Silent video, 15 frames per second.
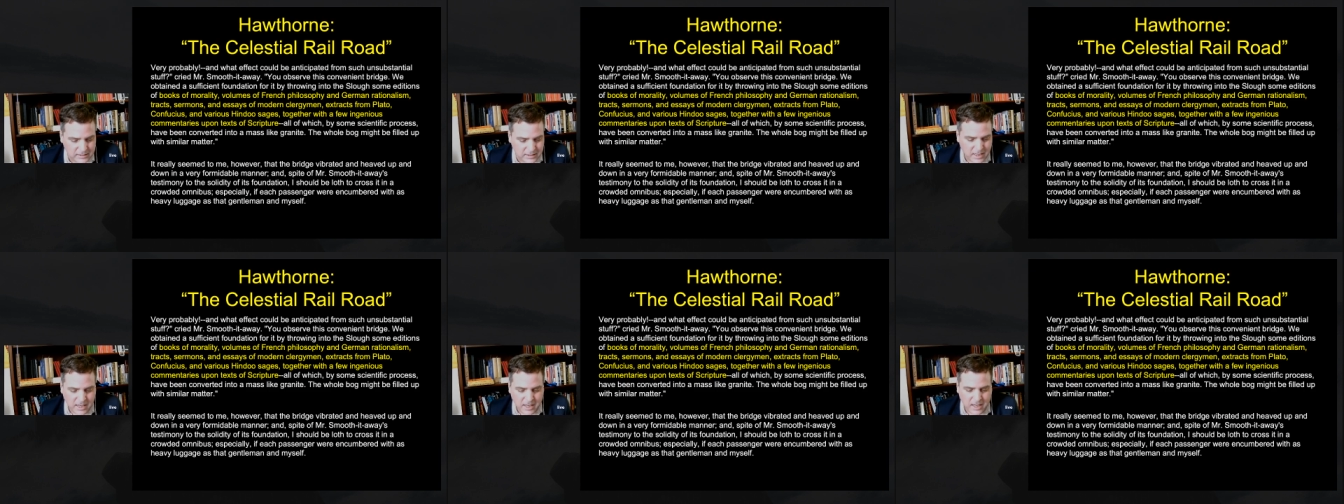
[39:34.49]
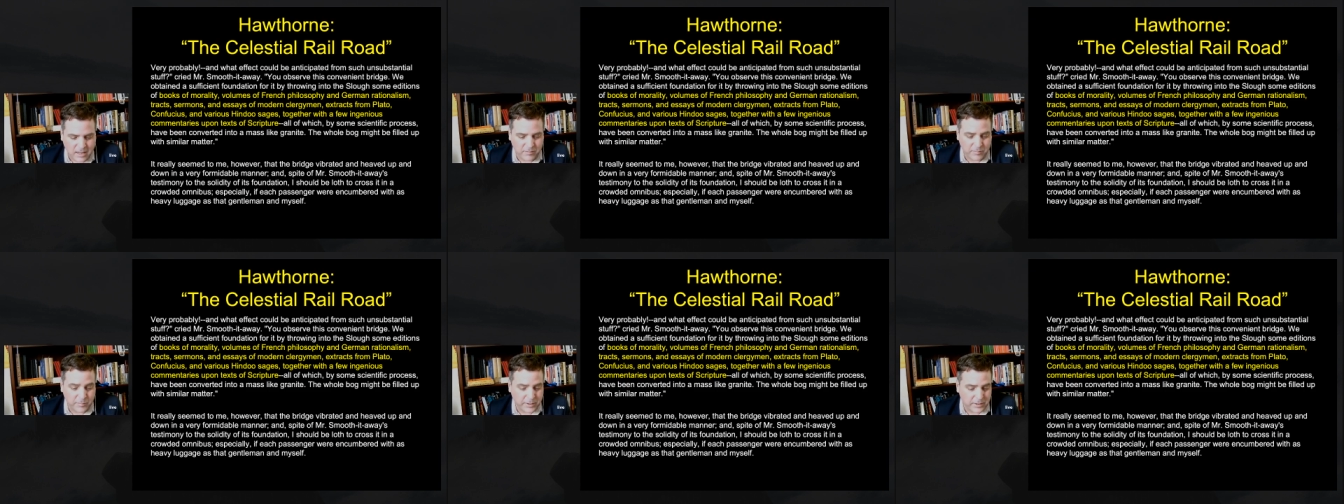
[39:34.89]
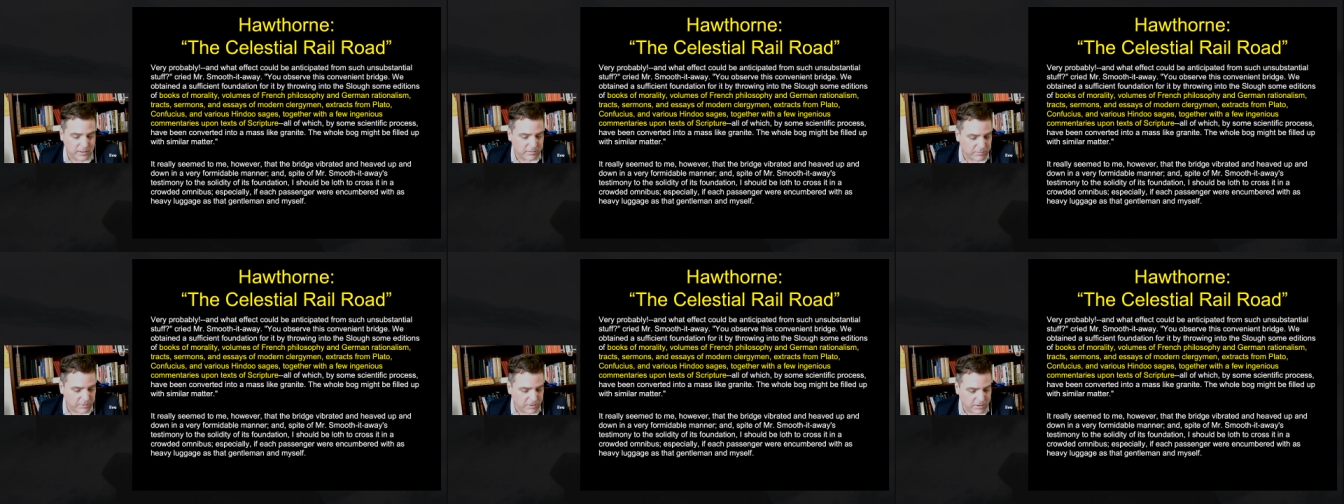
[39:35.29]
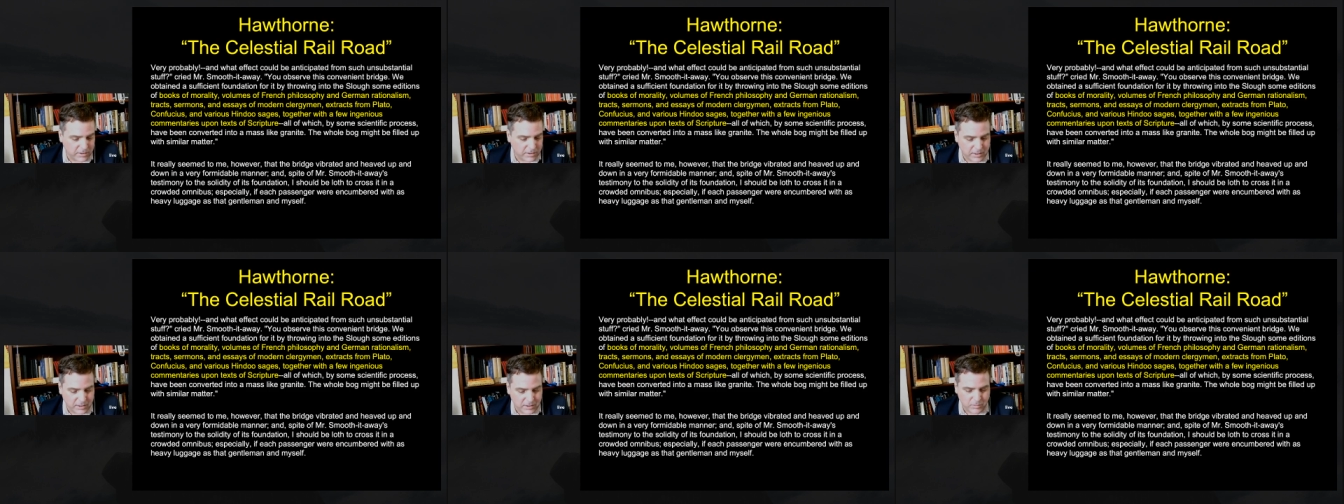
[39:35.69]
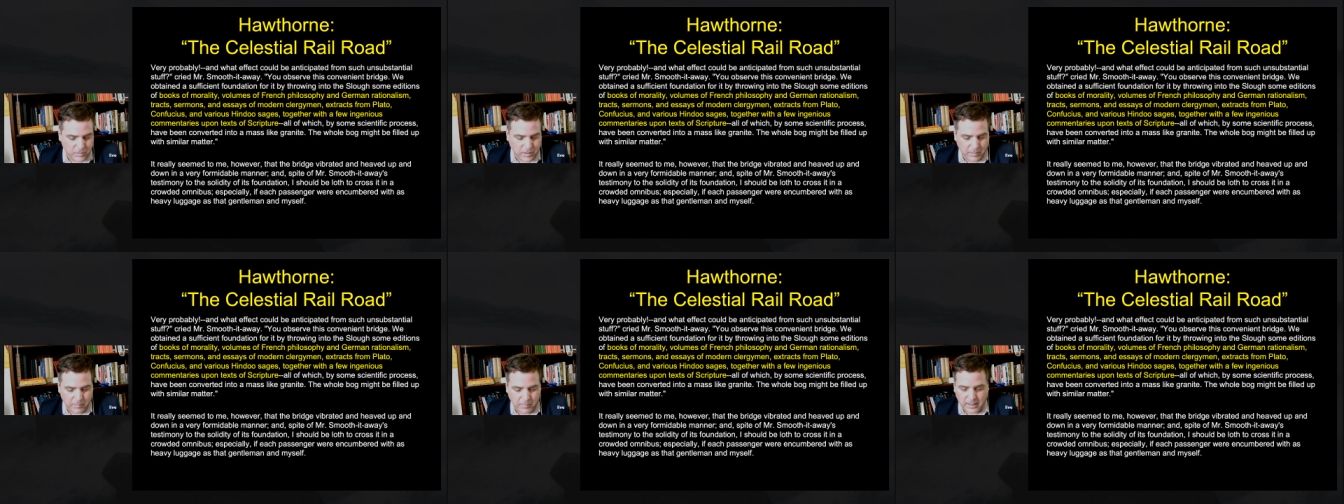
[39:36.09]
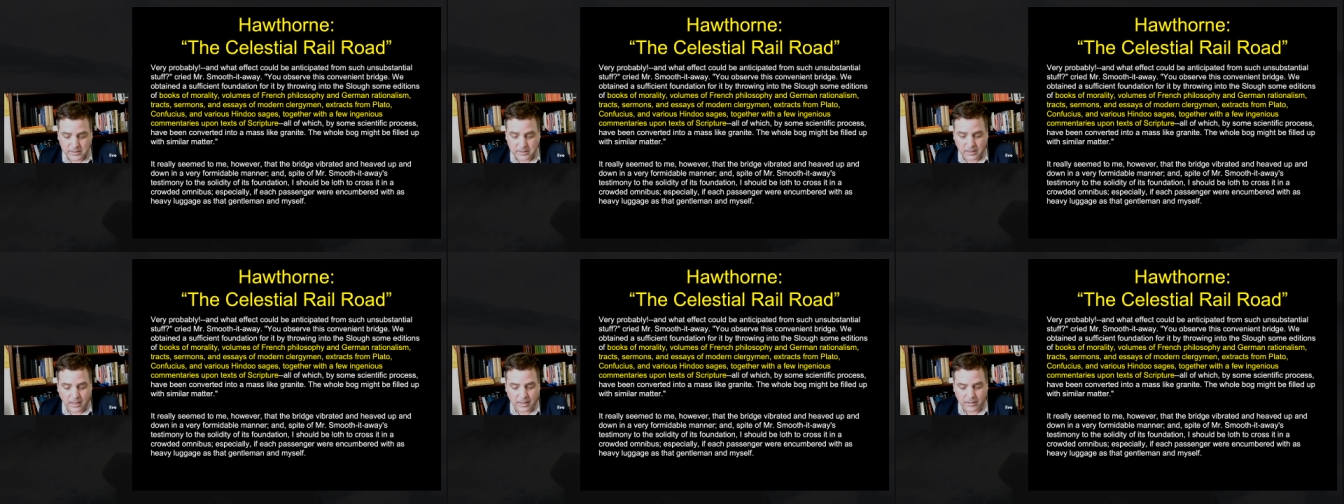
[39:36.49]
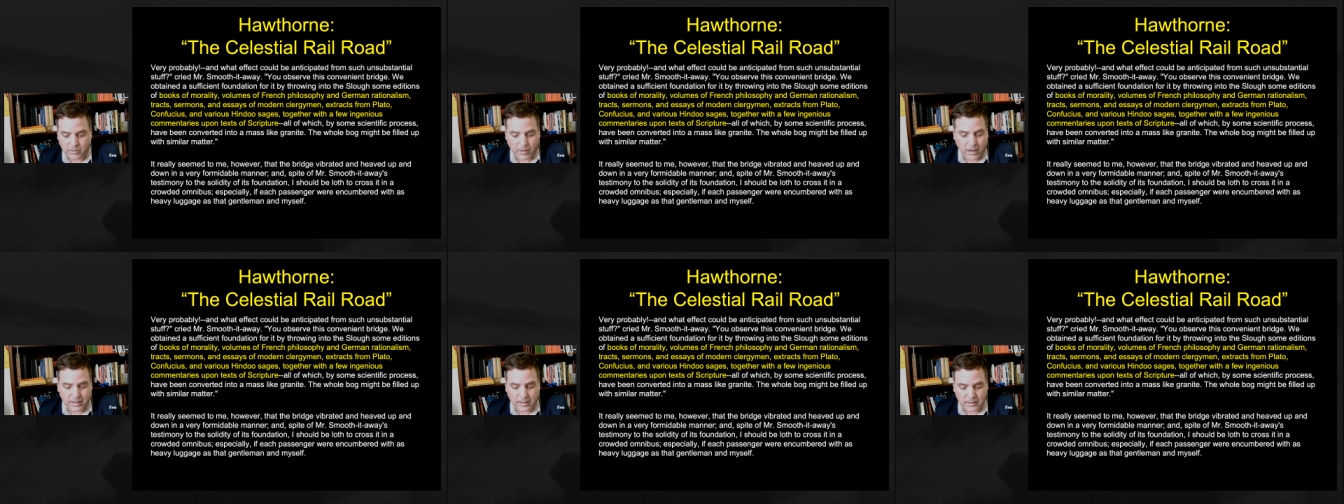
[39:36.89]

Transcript: have been converted into a mass like granite